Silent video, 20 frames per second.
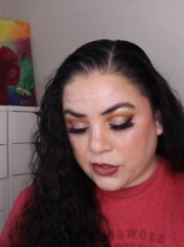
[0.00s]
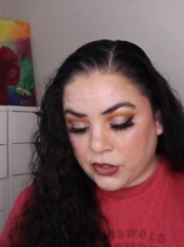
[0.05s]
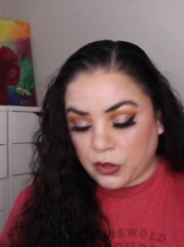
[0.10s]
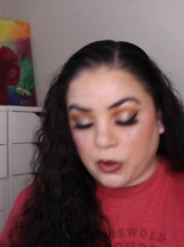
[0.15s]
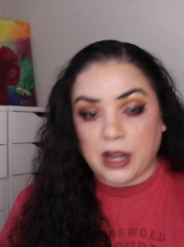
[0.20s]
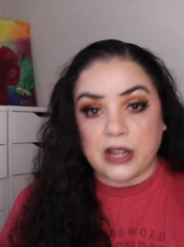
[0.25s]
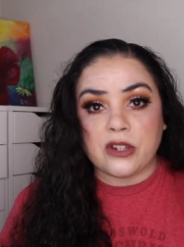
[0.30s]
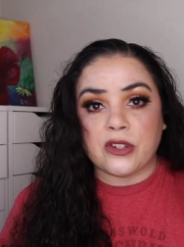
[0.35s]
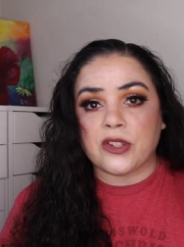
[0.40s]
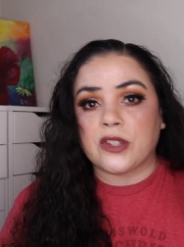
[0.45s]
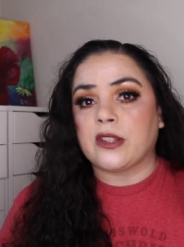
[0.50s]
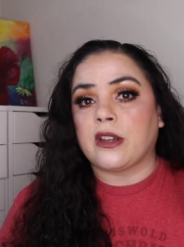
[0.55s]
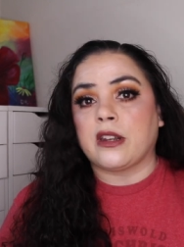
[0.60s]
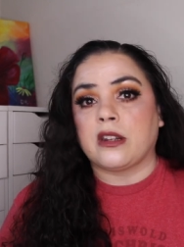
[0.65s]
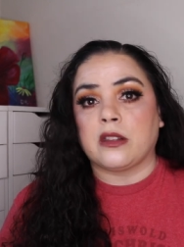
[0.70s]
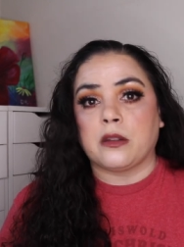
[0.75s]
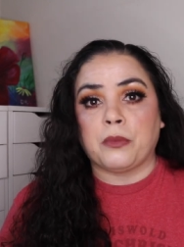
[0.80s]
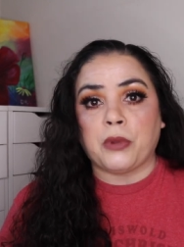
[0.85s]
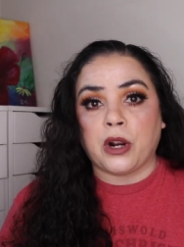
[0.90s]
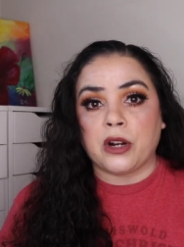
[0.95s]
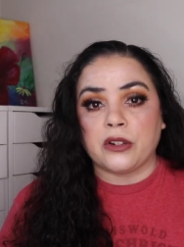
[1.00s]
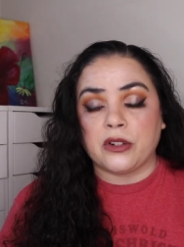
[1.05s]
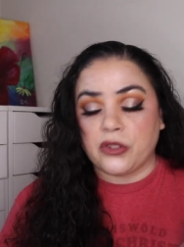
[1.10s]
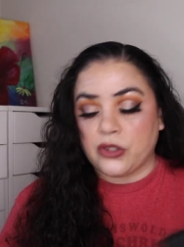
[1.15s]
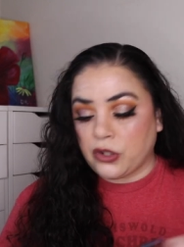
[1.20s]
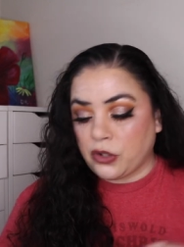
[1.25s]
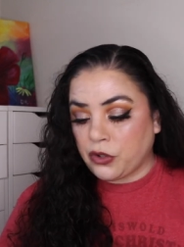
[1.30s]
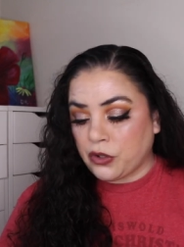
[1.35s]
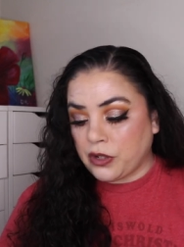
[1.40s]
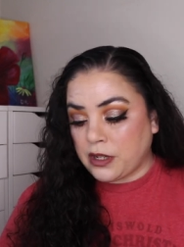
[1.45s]
So I just thought of the Partners
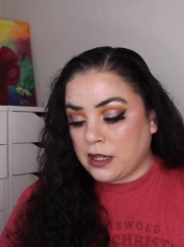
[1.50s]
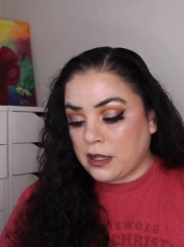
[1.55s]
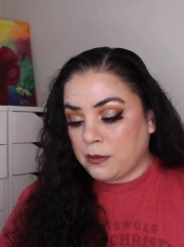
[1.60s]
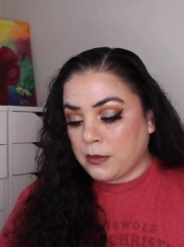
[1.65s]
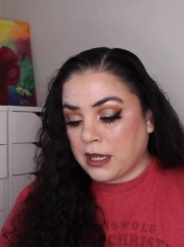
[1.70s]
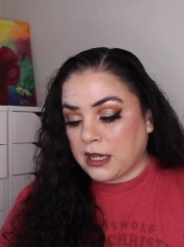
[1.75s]
in Cream